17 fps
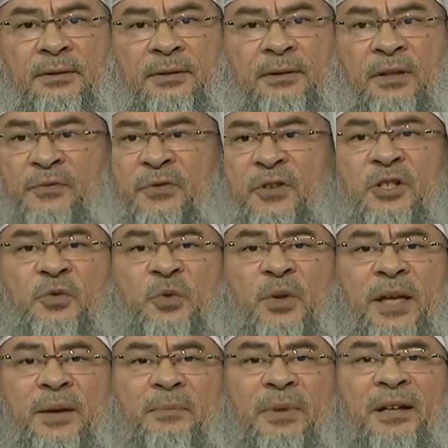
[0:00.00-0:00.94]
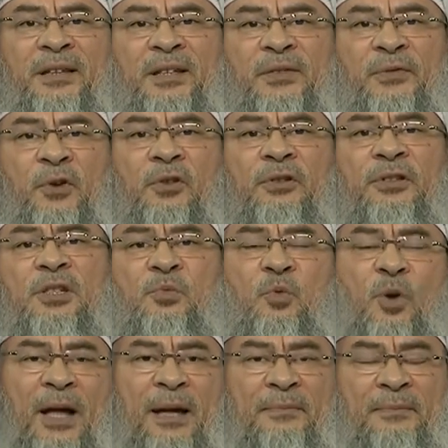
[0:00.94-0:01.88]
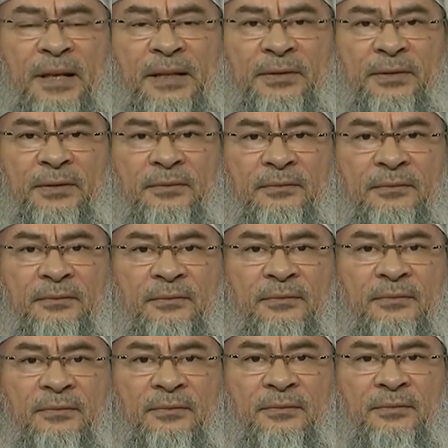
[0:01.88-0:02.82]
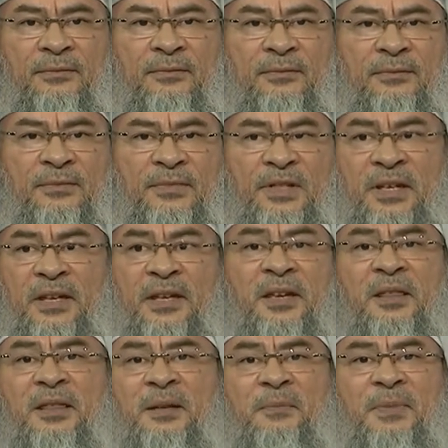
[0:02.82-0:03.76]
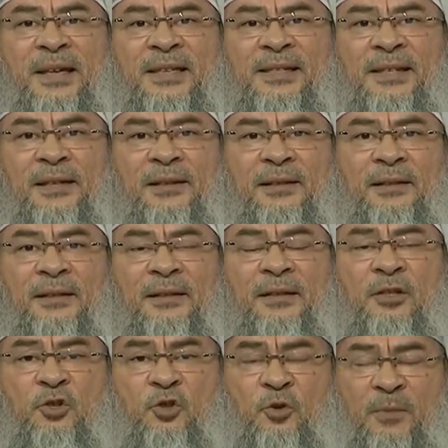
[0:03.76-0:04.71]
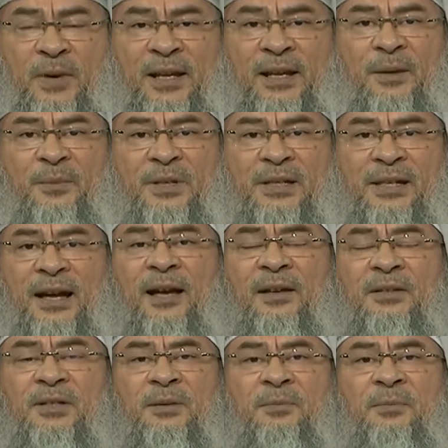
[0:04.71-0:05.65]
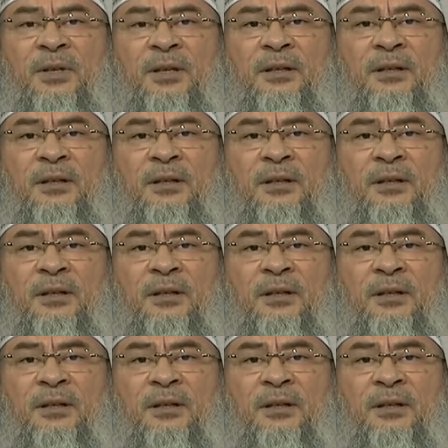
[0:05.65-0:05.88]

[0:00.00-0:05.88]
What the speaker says: The first name by default is Muhammad, seeking the blessing. So my name is Asim.